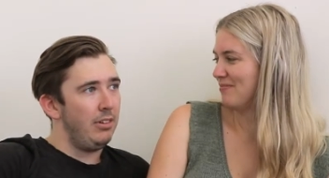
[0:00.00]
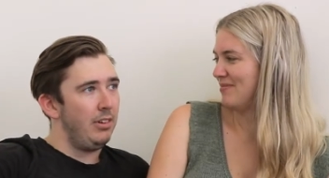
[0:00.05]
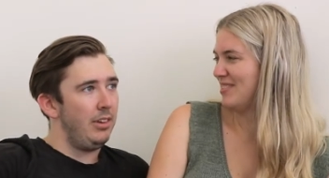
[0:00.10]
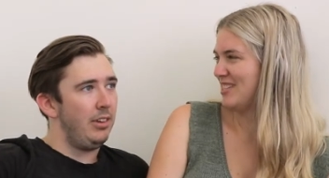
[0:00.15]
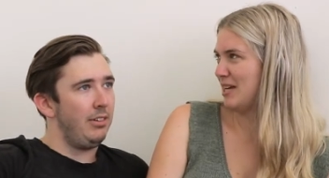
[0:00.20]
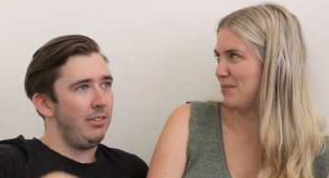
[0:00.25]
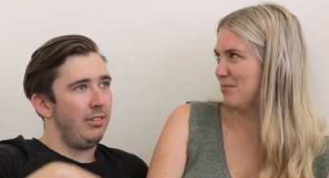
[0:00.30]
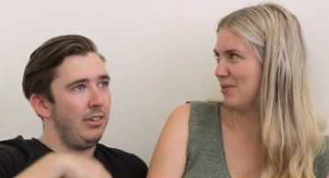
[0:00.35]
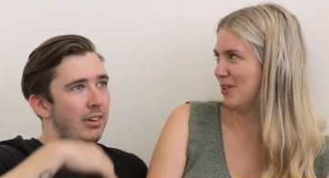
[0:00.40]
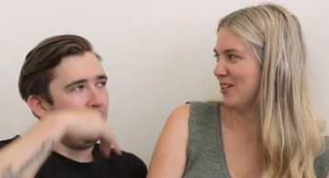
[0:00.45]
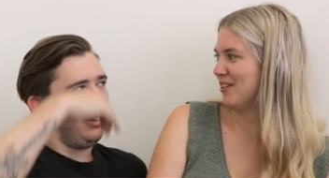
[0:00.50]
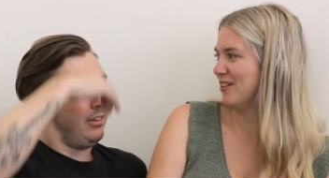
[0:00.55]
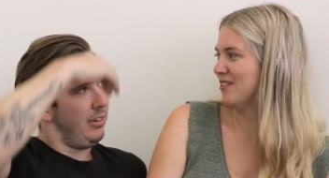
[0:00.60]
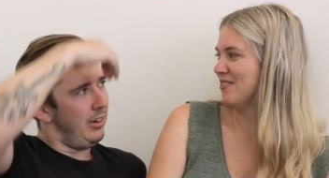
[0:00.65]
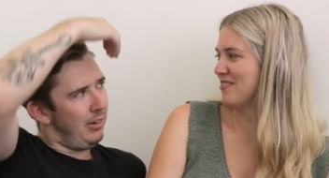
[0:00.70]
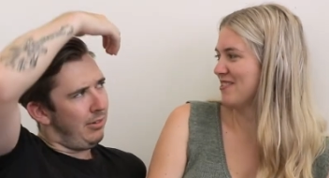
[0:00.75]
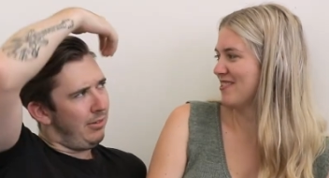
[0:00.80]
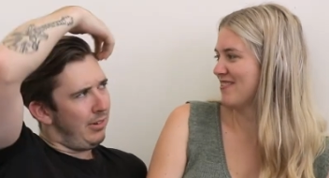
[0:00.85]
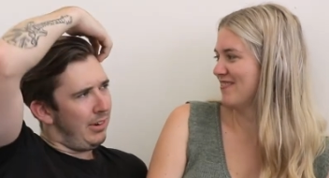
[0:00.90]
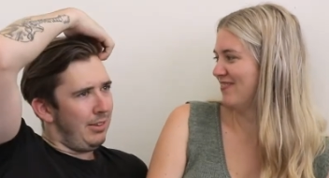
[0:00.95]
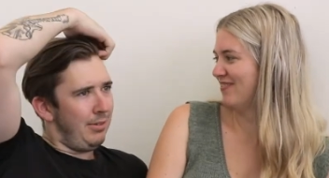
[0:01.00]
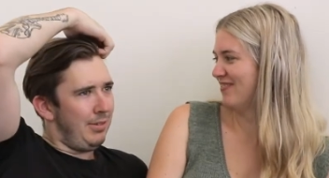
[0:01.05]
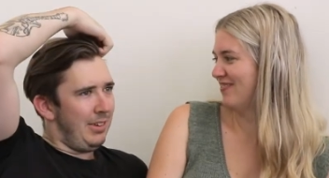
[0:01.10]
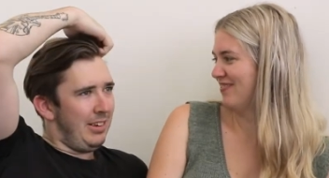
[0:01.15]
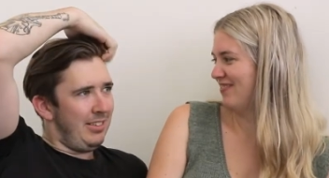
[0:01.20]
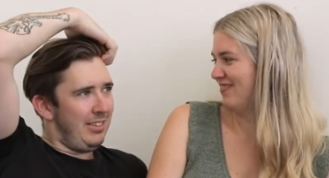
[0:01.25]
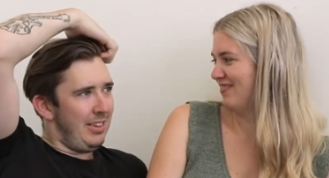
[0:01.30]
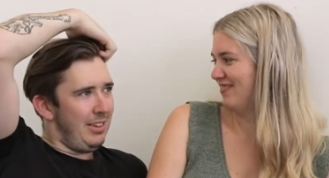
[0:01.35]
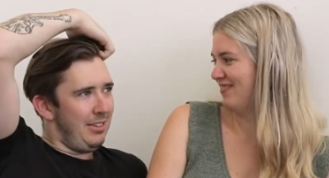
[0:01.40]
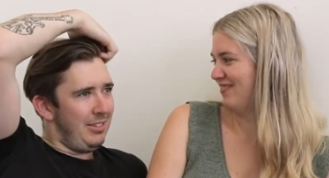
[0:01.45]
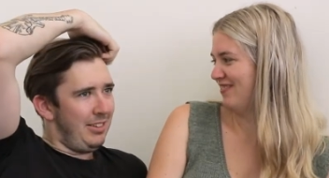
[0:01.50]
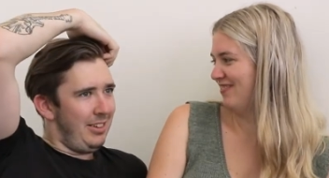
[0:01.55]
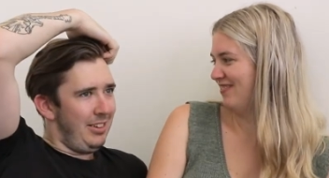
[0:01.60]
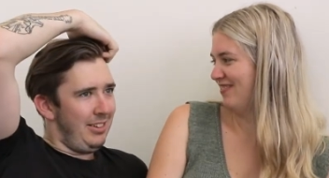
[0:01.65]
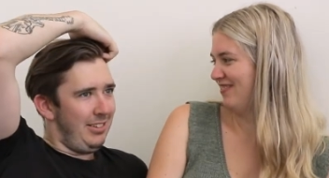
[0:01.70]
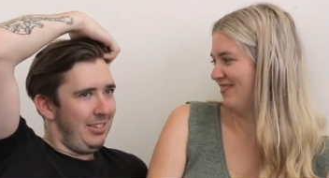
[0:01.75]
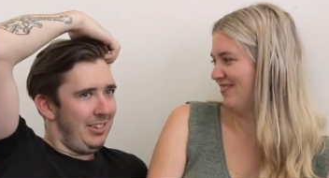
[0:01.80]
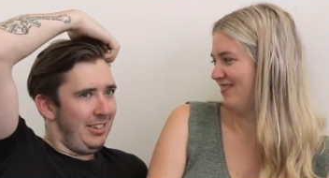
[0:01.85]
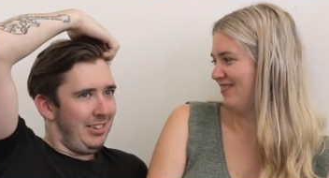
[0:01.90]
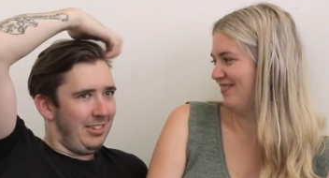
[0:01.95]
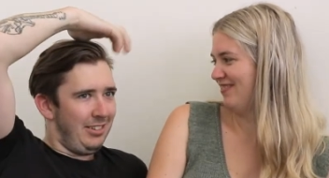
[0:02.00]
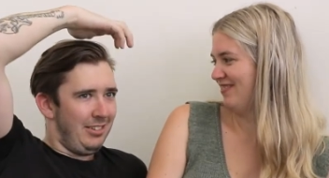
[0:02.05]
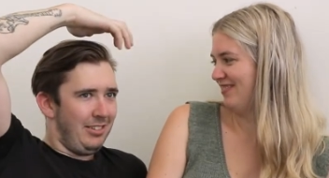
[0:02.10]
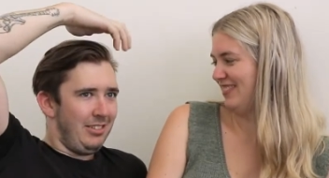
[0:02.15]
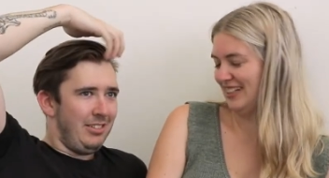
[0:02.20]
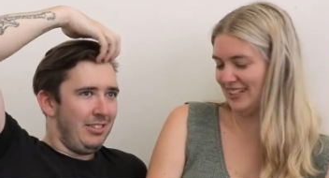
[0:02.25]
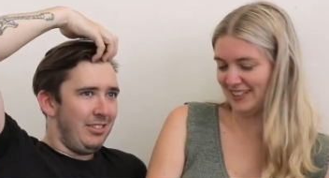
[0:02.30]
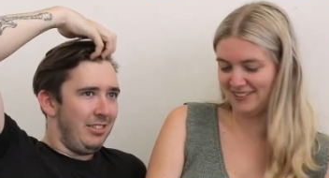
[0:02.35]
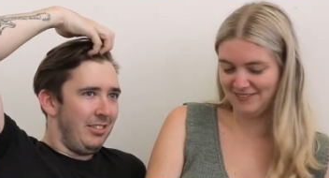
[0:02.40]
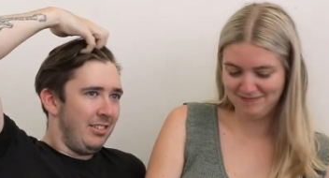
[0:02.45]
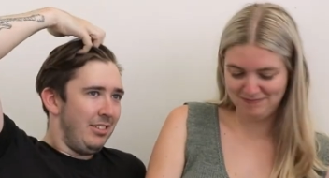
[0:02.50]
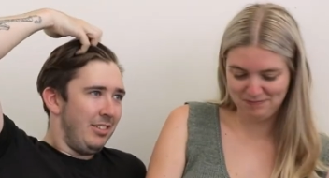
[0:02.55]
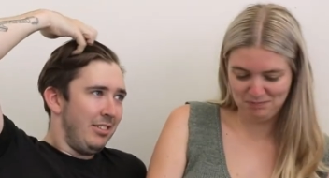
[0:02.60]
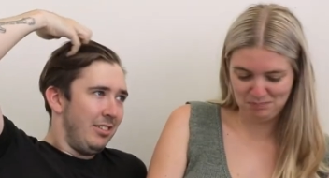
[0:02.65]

Speaker 1: Same clothes. I'd rather wear the same clothes. Yeah. Yeah.